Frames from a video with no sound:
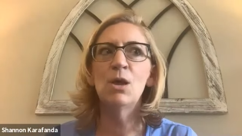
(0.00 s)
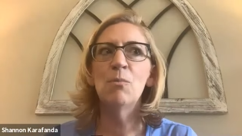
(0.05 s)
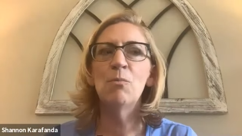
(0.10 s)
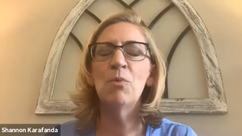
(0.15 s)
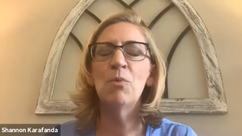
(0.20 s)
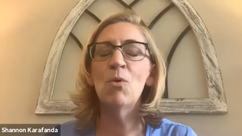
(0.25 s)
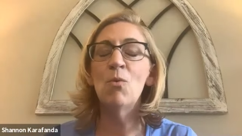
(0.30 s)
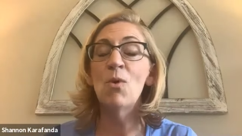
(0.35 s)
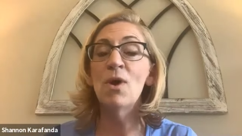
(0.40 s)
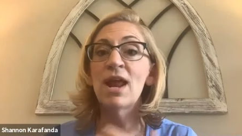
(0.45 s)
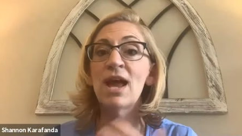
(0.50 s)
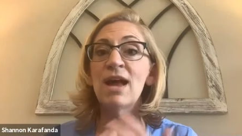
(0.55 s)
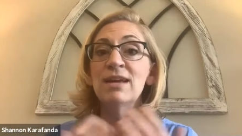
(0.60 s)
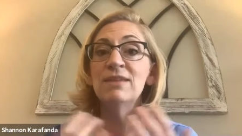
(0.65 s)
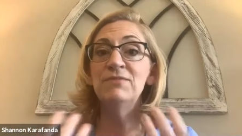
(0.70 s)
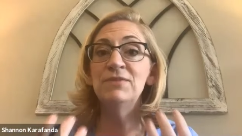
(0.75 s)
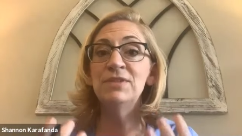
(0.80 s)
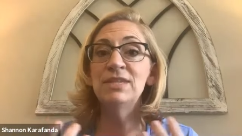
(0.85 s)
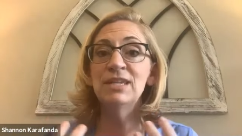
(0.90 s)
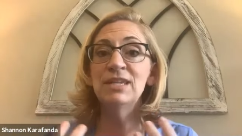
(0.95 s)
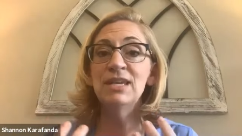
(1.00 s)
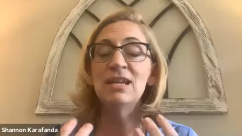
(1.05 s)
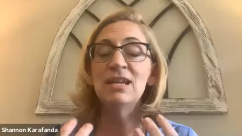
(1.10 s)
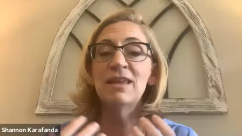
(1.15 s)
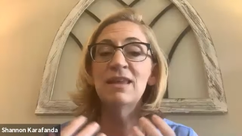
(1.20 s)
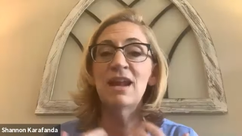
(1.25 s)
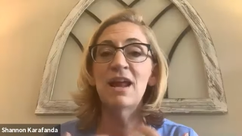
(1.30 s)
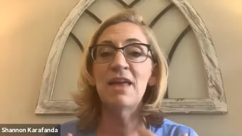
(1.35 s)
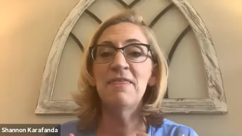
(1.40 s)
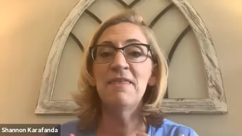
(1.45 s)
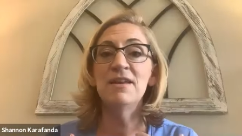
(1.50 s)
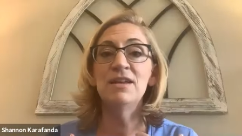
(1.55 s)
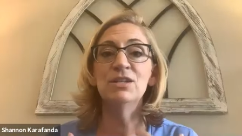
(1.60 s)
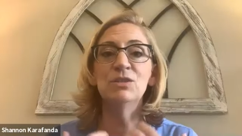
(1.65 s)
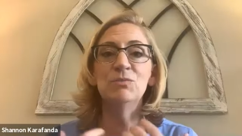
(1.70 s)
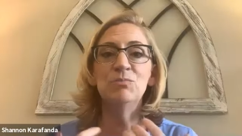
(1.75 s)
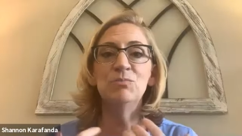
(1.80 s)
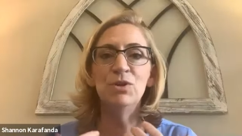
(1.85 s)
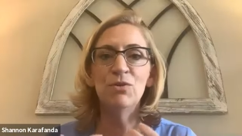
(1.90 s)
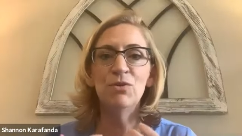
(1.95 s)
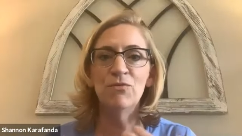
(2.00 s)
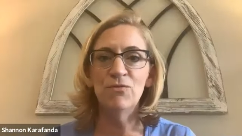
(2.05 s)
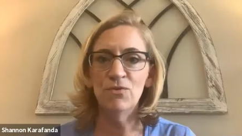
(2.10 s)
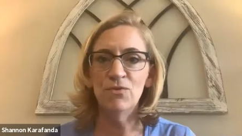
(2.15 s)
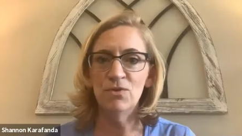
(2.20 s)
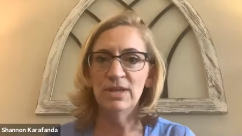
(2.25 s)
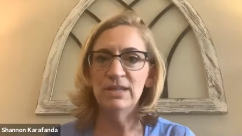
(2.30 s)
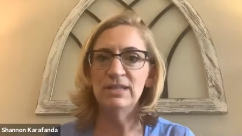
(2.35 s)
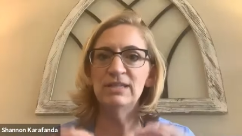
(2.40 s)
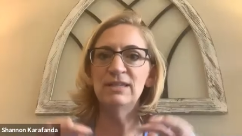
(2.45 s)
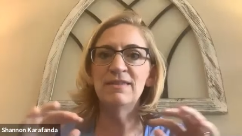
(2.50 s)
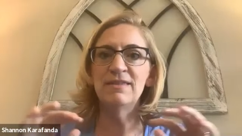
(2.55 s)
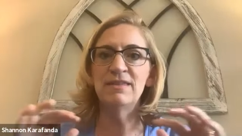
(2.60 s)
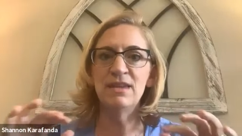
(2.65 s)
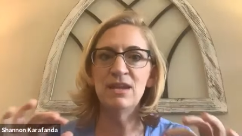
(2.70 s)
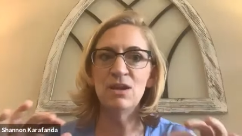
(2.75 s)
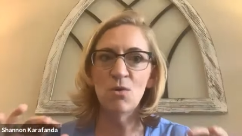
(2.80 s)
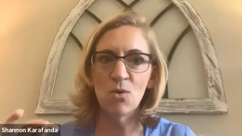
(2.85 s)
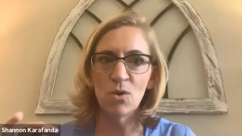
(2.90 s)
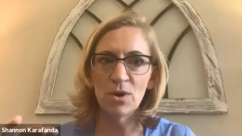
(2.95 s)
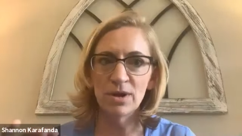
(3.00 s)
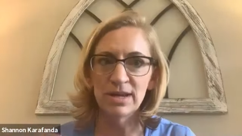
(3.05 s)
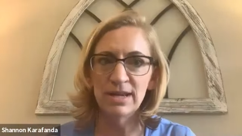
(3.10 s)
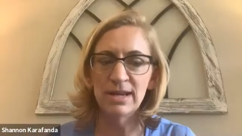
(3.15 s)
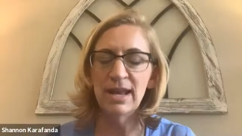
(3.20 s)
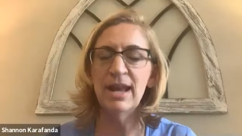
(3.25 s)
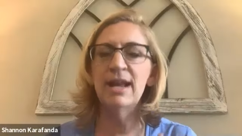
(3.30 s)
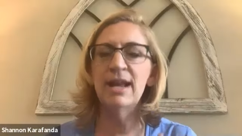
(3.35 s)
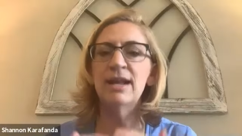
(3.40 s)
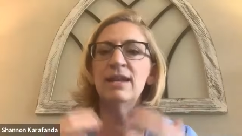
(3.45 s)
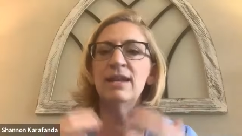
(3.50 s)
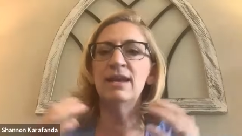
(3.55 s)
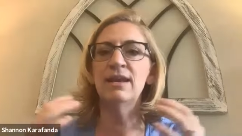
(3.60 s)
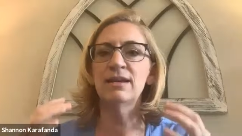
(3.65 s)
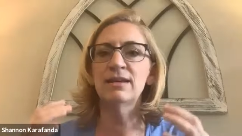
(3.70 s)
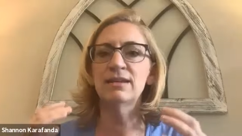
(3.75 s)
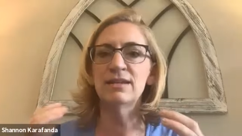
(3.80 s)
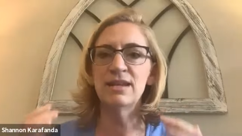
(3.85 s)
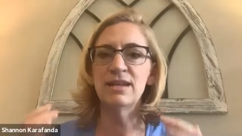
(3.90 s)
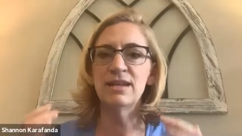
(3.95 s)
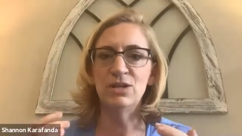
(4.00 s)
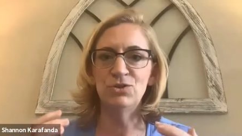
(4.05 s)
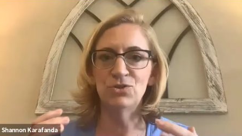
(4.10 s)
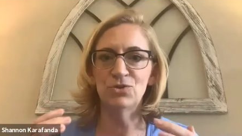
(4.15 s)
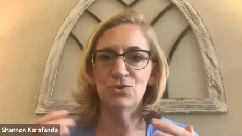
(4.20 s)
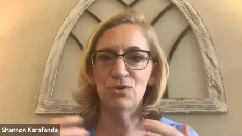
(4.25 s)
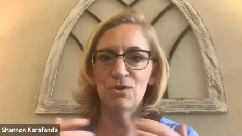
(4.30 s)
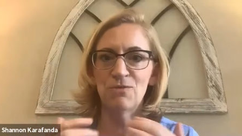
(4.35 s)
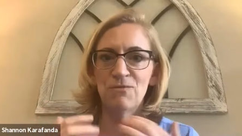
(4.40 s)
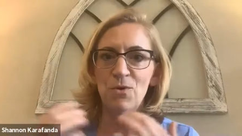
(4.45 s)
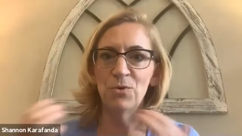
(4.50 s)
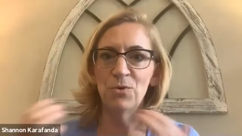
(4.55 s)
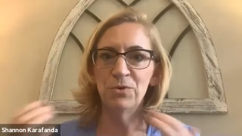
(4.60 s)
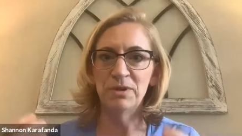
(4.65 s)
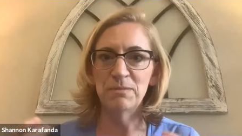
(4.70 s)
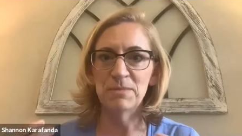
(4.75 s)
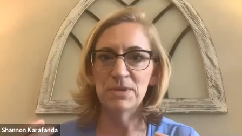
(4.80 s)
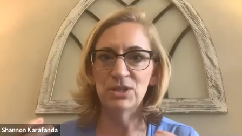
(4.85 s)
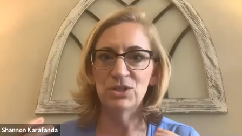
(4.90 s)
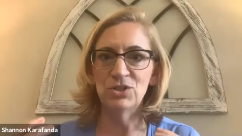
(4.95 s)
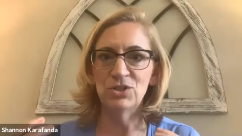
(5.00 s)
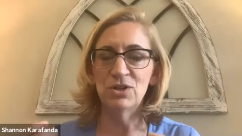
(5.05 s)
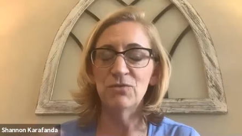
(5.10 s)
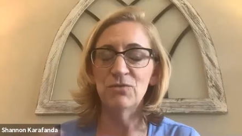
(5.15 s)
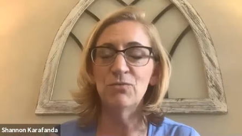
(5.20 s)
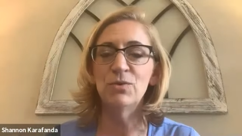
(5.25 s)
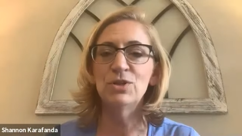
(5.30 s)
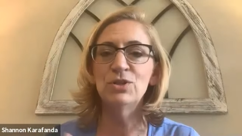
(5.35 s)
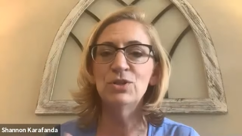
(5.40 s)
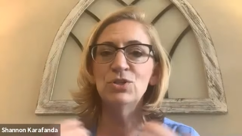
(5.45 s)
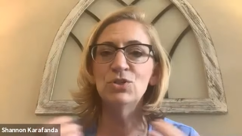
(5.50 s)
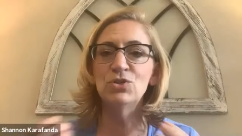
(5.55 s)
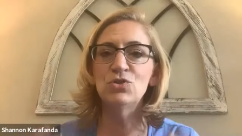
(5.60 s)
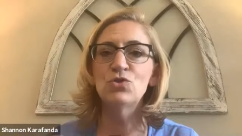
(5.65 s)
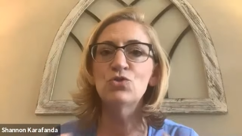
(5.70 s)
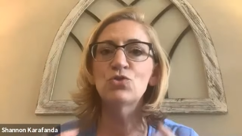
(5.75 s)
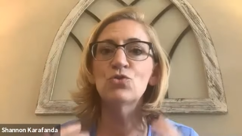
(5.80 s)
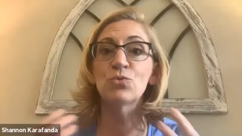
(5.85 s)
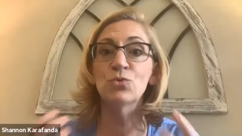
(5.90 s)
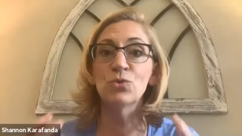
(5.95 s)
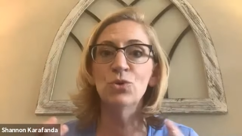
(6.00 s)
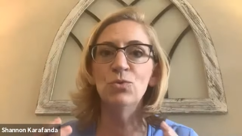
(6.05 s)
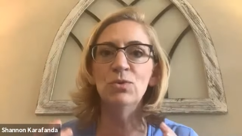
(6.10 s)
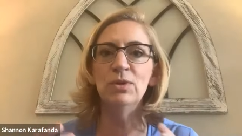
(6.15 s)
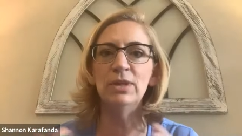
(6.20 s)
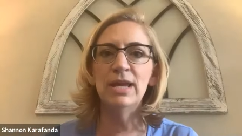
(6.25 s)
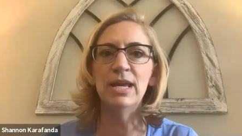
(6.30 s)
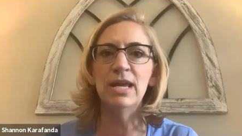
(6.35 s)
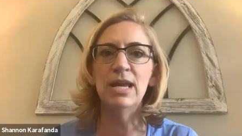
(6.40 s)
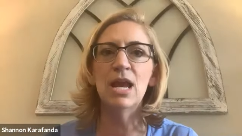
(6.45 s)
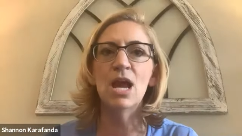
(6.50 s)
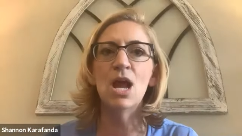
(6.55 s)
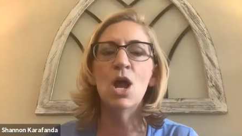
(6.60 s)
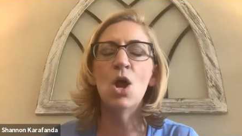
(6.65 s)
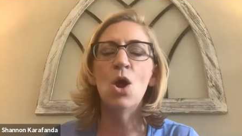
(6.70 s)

But what I've seen that I think is beautiful is the organic nature of Holy Mischief, which is truly